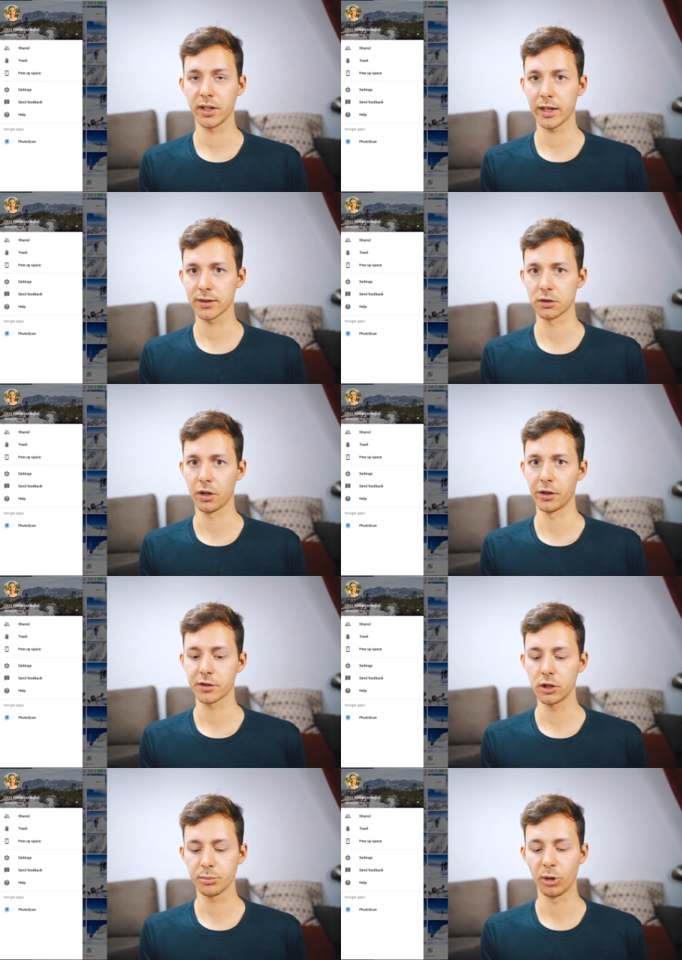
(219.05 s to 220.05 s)
next to the
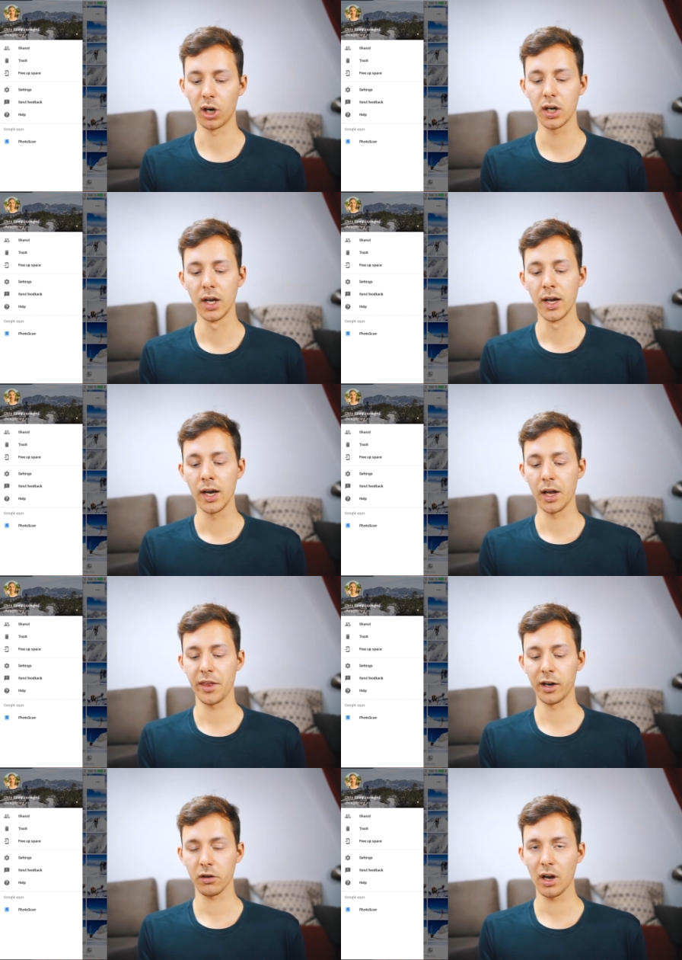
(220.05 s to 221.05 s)
search bar, and
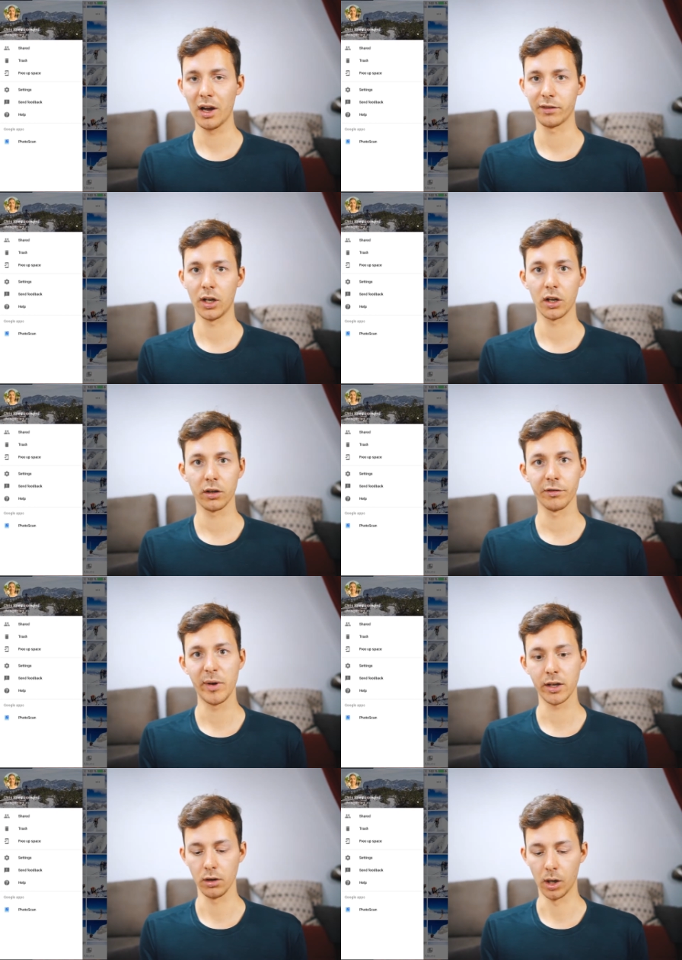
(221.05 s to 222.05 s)
there you have a lot of
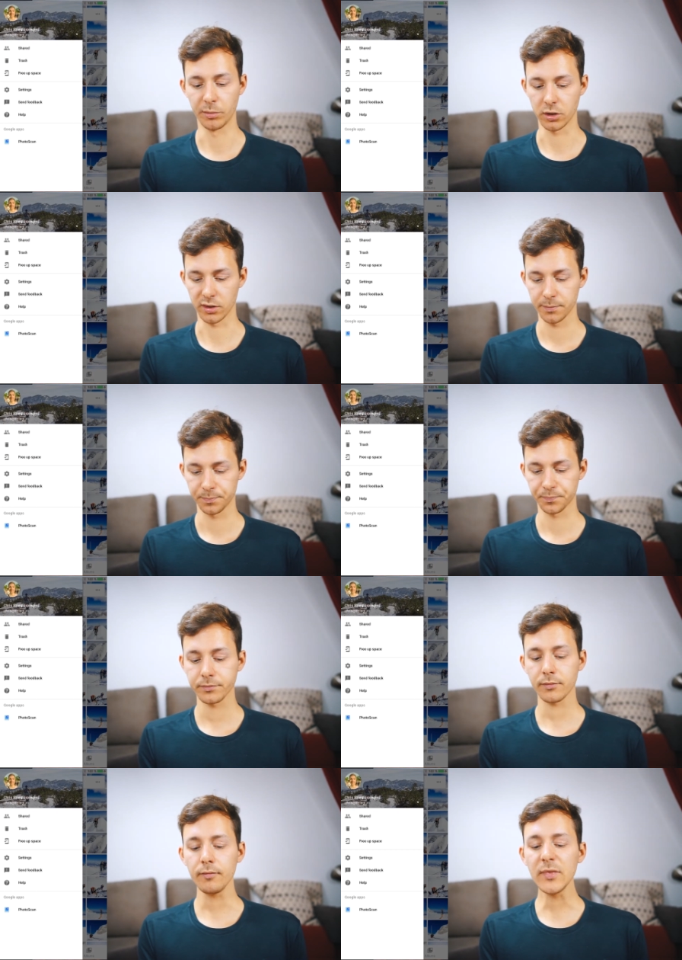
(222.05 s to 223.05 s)
menu options.
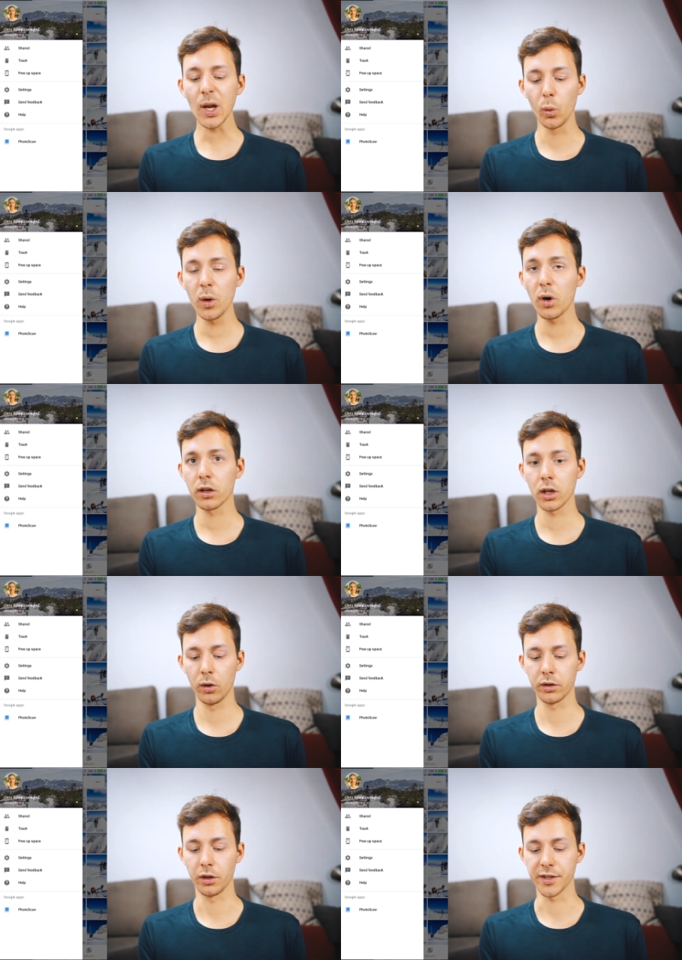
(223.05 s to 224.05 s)
We want to go
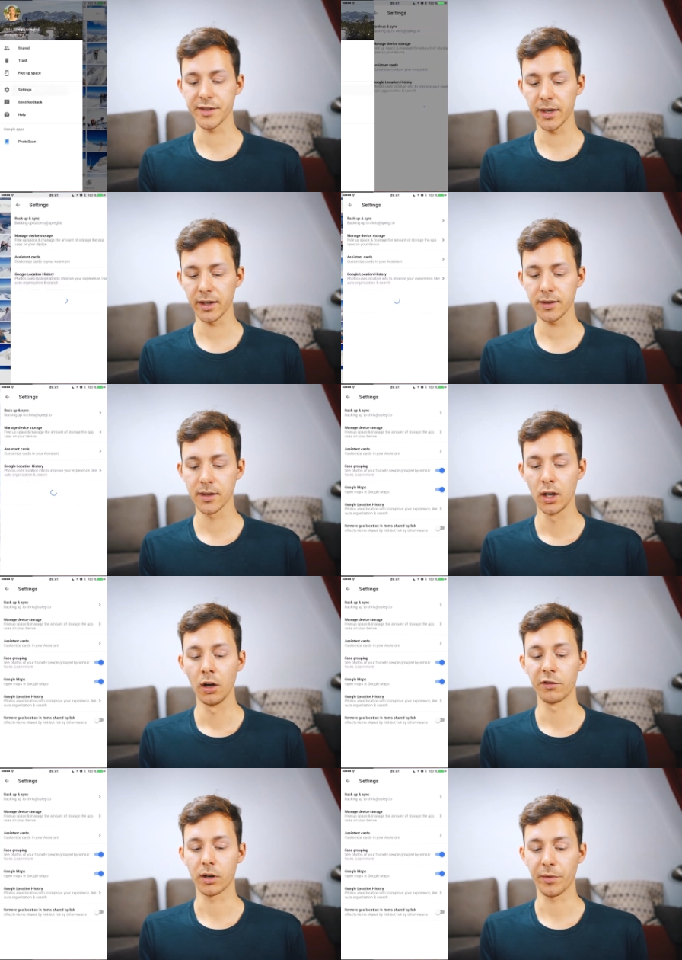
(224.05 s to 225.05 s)
into the settings.
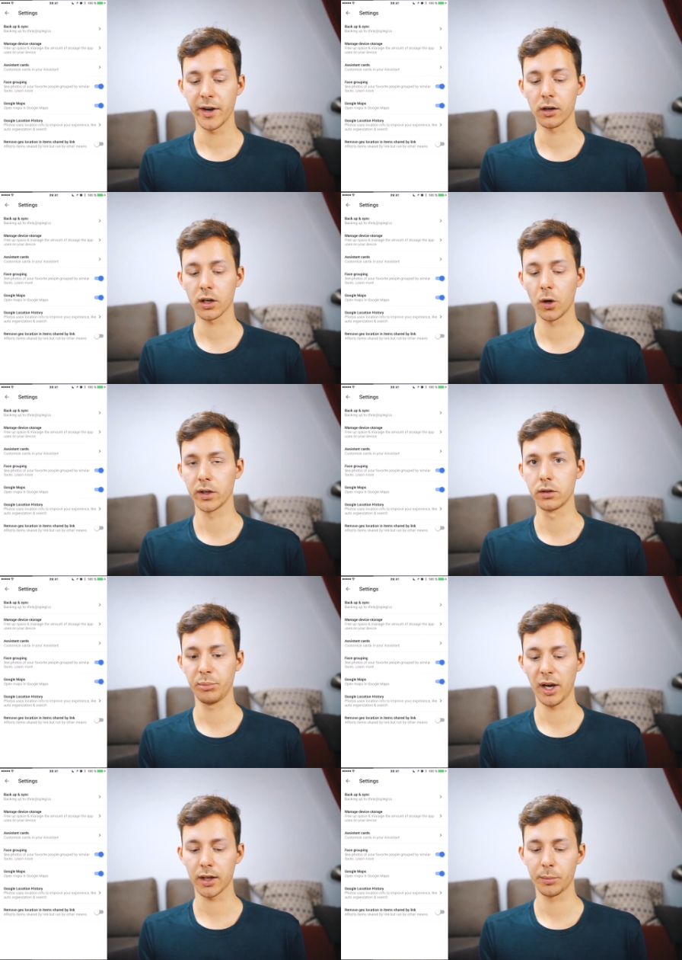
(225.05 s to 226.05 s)
From there, go into
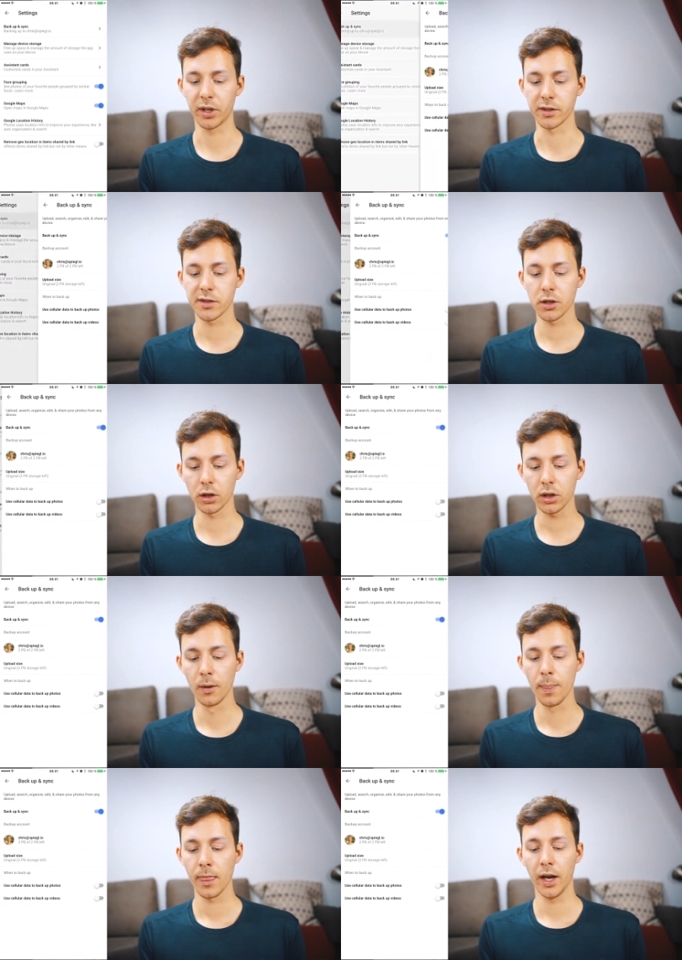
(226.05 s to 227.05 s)
backup and sync.
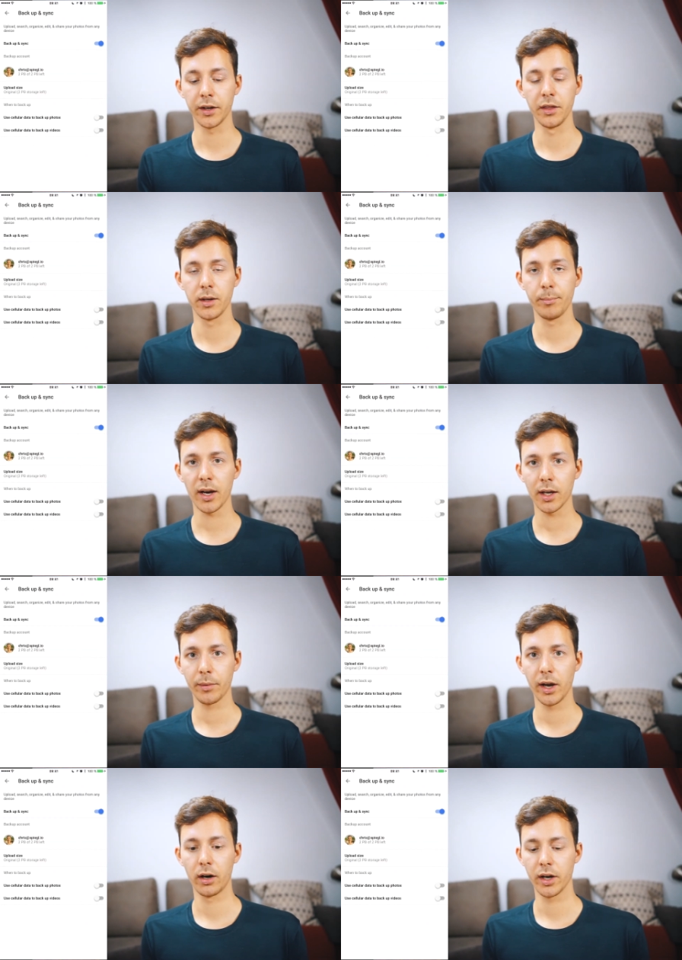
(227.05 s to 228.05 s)
And in the
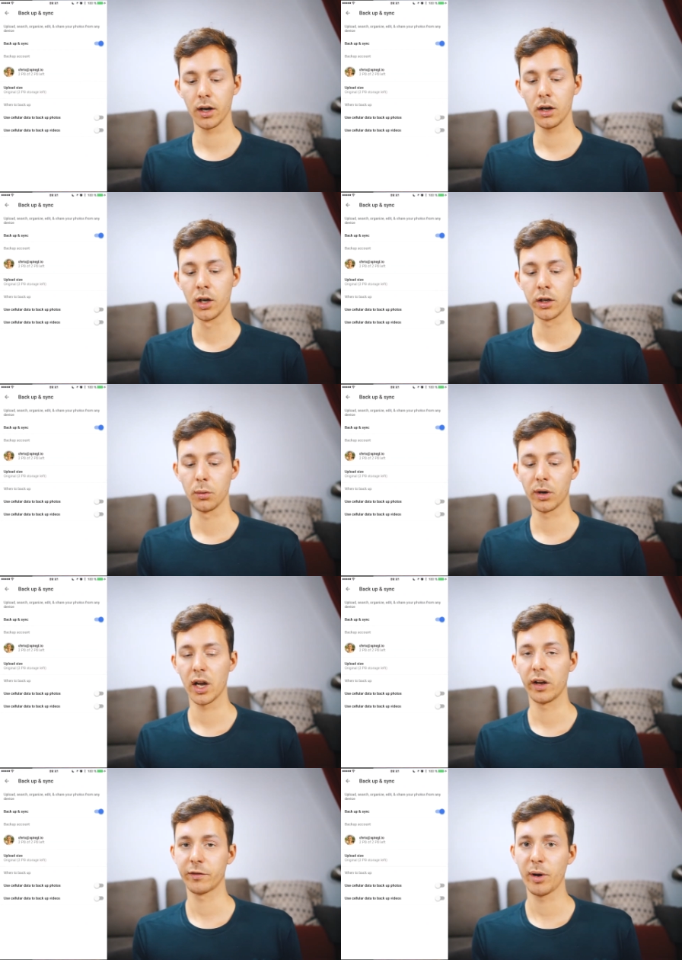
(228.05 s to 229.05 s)
backup area, you want to
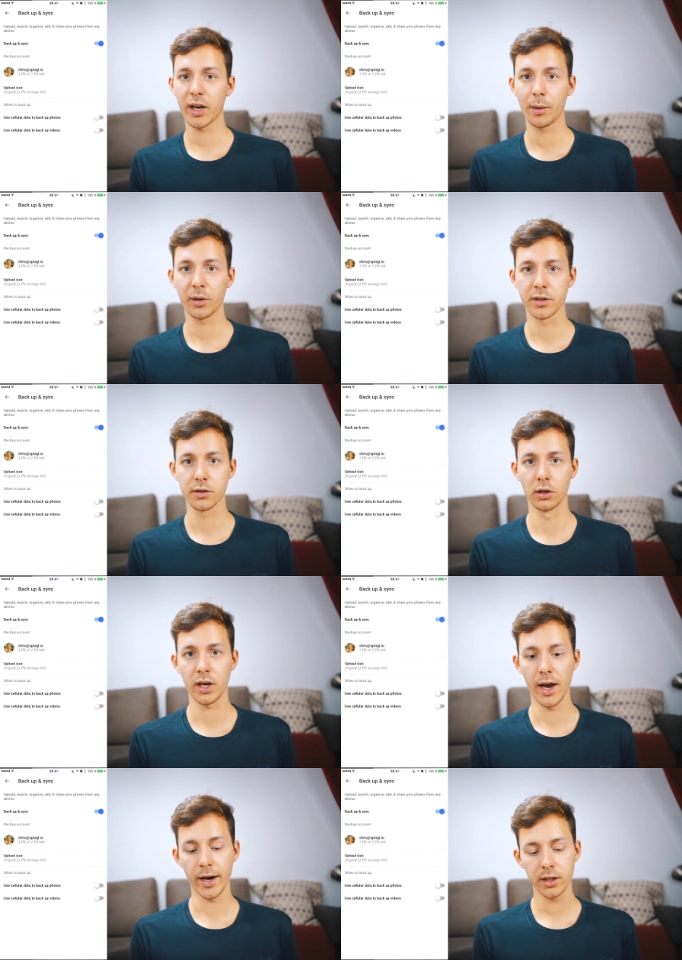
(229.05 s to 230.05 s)
have backup and
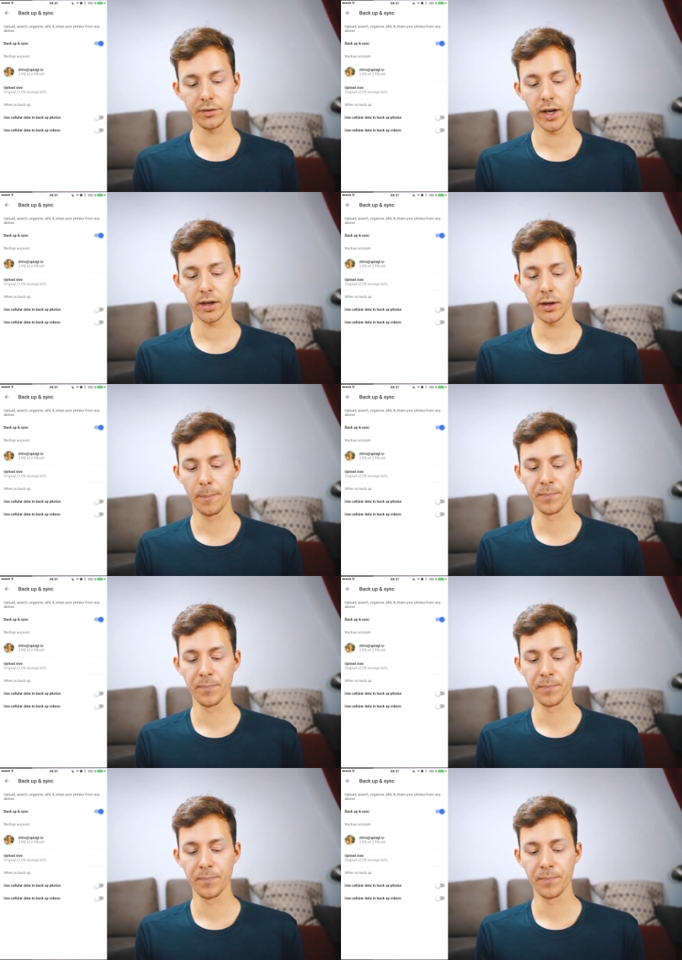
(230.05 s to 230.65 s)
sync activated.